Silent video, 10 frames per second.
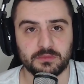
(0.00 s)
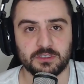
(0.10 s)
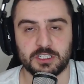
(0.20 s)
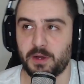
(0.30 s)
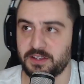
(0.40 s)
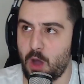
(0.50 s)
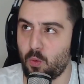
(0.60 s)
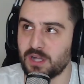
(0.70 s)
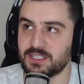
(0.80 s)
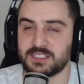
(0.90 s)
Despite that
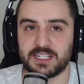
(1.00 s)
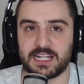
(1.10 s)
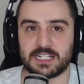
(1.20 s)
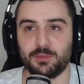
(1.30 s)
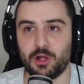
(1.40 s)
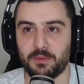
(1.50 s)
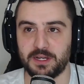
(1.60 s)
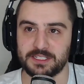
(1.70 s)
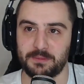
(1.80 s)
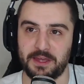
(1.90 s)
one seat that's blocked by
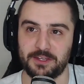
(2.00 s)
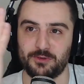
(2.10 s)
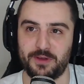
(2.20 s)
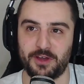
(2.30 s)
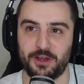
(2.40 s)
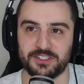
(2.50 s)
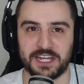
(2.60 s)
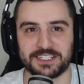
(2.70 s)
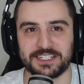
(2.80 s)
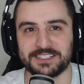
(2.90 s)
cement, whoever owns that
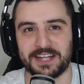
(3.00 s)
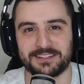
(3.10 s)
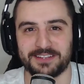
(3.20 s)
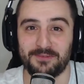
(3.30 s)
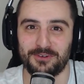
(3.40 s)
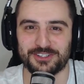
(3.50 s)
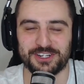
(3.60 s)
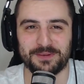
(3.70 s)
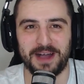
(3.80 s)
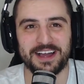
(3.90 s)
seat, that's
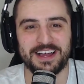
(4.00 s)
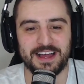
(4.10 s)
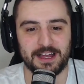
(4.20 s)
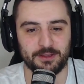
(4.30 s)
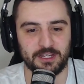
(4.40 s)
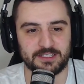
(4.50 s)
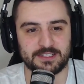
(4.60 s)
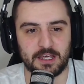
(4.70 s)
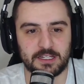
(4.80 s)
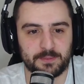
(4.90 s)
unfortunate. But
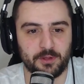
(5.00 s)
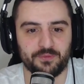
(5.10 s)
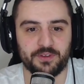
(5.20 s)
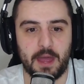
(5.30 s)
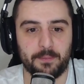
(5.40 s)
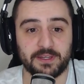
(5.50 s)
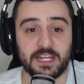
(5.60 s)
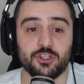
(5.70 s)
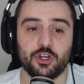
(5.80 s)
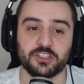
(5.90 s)
it's built for that. But then
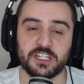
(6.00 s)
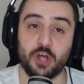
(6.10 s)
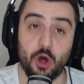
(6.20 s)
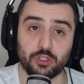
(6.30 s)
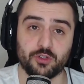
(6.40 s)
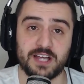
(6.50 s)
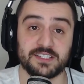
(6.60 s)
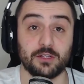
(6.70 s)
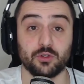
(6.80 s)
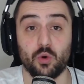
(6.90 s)
you got these old grounds
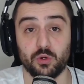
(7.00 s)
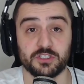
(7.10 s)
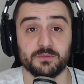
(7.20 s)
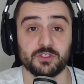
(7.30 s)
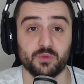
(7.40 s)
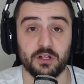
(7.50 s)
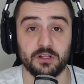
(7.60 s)
that look awesome as well.